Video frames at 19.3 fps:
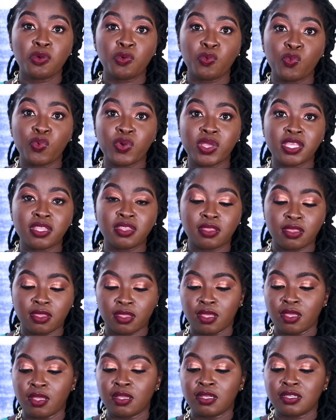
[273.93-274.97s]
with
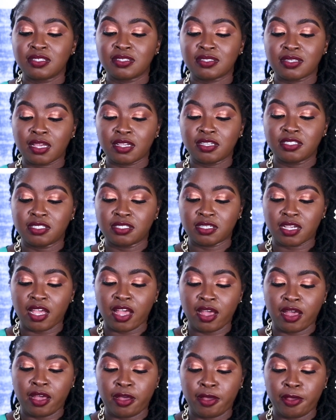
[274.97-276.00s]
such
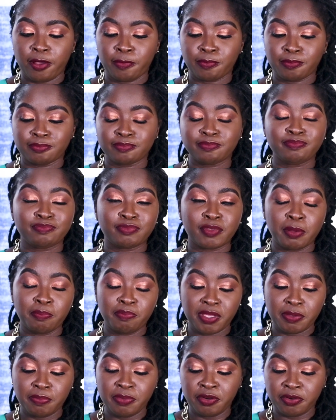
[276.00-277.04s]
a
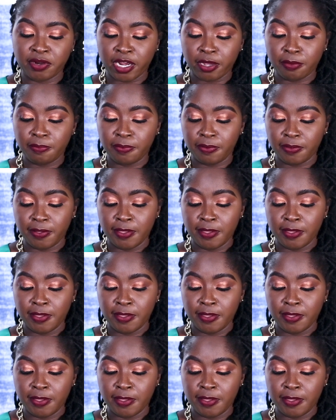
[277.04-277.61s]
baby rub,